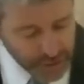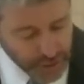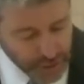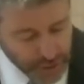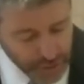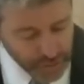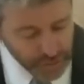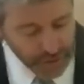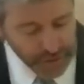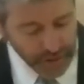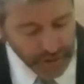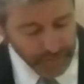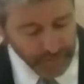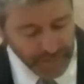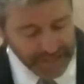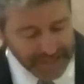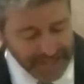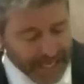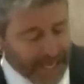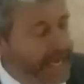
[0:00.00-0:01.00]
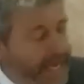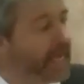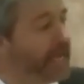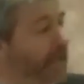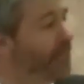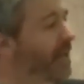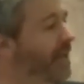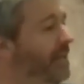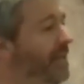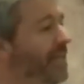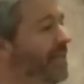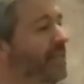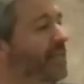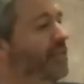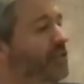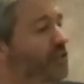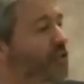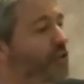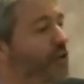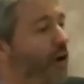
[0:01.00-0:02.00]
you became. They
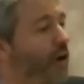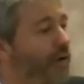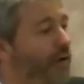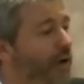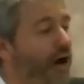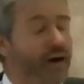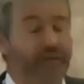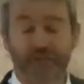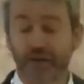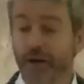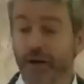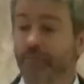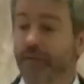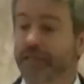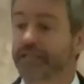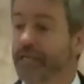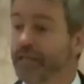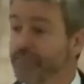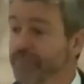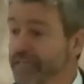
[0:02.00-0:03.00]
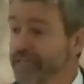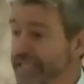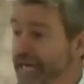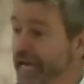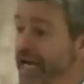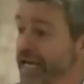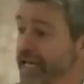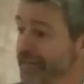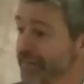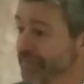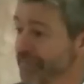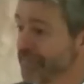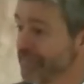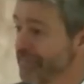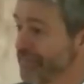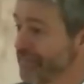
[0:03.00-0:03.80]
didn't start off, but they became.